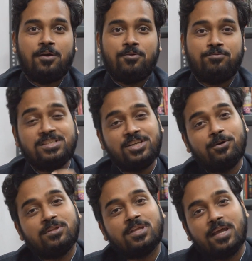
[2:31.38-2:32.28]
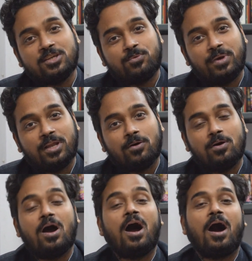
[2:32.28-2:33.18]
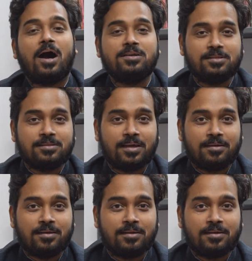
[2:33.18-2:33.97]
We'll see you in the next video. Until then,